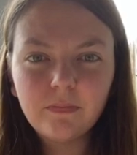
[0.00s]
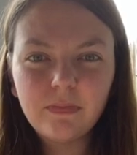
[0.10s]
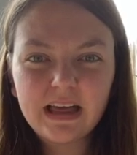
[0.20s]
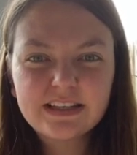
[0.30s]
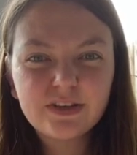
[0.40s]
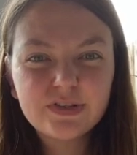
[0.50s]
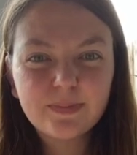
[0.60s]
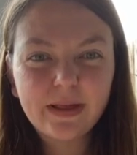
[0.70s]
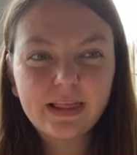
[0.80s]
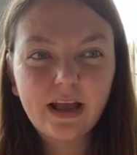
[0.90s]
That sounds a bit
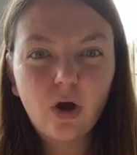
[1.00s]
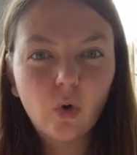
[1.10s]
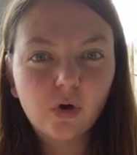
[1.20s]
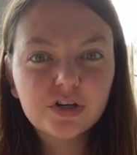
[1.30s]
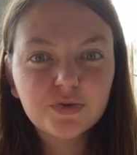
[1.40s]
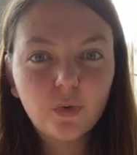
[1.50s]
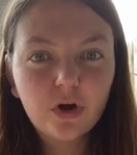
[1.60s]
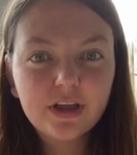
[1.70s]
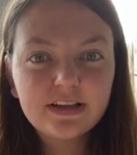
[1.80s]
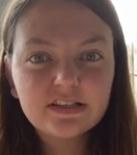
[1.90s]
like a horse
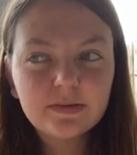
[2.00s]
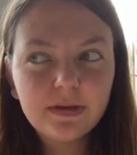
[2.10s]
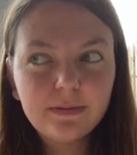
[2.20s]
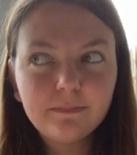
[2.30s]
walking to me.